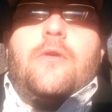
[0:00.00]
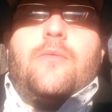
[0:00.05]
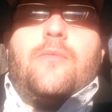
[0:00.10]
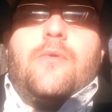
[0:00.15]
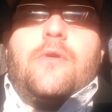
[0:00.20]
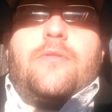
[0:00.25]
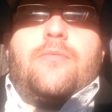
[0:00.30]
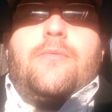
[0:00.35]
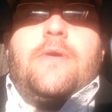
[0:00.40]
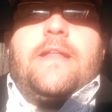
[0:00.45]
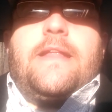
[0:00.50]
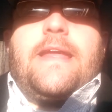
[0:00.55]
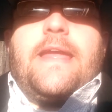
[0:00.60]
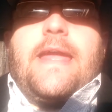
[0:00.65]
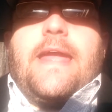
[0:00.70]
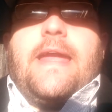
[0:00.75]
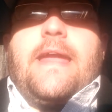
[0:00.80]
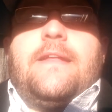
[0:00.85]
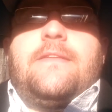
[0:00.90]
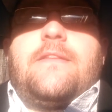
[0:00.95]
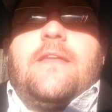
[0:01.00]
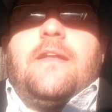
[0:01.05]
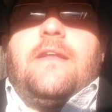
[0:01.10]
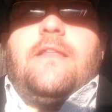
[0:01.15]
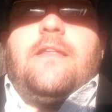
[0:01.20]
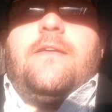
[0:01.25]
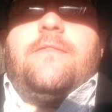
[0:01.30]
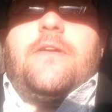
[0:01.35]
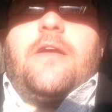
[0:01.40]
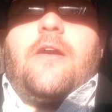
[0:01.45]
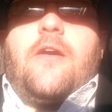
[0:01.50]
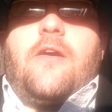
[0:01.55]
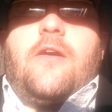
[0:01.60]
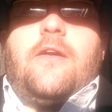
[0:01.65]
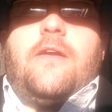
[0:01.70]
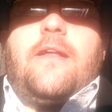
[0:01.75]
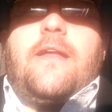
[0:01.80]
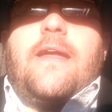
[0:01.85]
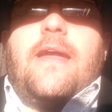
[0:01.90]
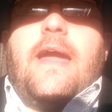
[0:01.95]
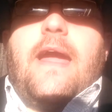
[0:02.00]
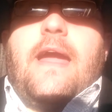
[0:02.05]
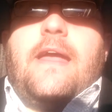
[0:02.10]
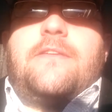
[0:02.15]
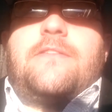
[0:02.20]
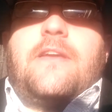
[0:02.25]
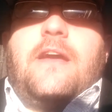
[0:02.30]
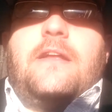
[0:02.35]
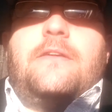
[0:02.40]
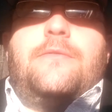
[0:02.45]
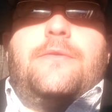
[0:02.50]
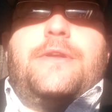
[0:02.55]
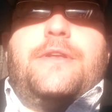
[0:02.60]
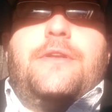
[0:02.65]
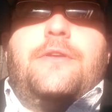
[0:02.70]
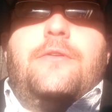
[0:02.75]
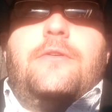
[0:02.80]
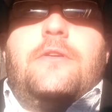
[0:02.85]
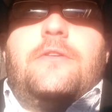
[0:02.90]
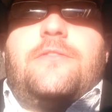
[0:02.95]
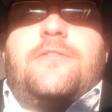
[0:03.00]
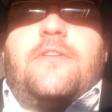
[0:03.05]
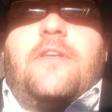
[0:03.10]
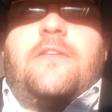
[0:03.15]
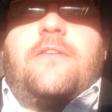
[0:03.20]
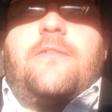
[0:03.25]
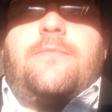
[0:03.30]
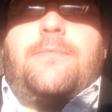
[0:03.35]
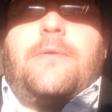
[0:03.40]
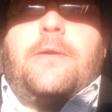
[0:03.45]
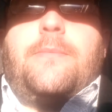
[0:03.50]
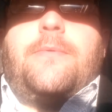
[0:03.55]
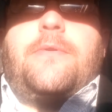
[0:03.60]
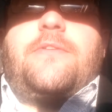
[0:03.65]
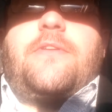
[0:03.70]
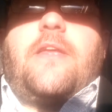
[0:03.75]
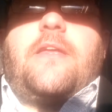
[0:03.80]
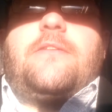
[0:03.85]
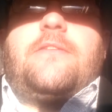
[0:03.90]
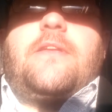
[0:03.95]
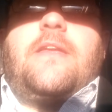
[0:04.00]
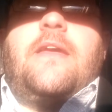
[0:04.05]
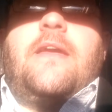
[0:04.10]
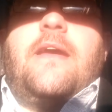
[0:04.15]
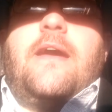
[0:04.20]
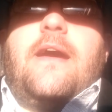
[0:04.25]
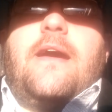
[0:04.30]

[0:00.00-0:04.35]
with willing hands and a loving heart. Ask God to renew your sense of purpose as He